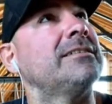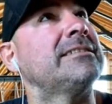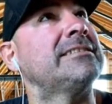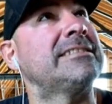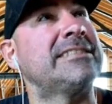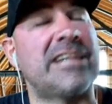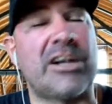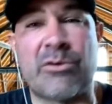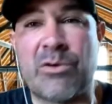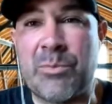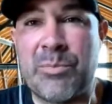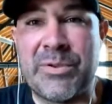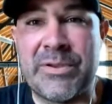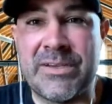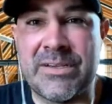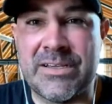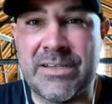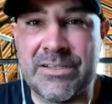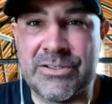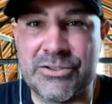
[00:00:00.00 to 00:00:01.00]

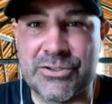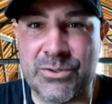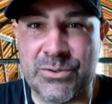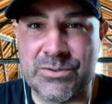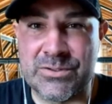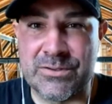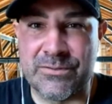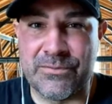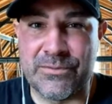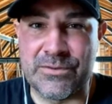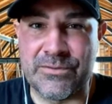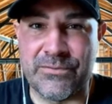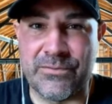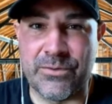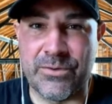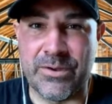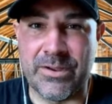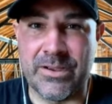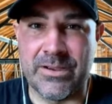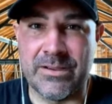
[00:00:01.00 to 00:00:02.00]
Cherokee Joseph
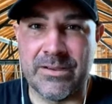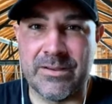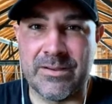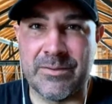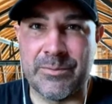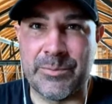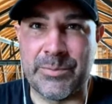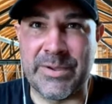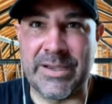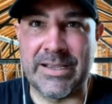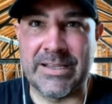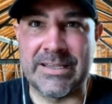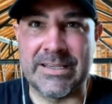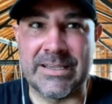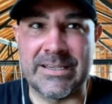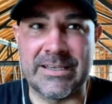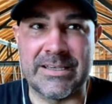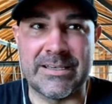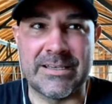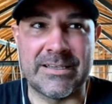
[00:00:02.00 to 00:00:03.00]
Tafoya back
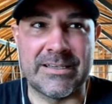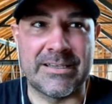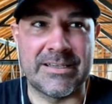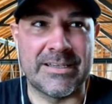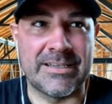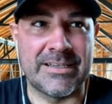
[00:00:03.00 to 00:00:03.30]
in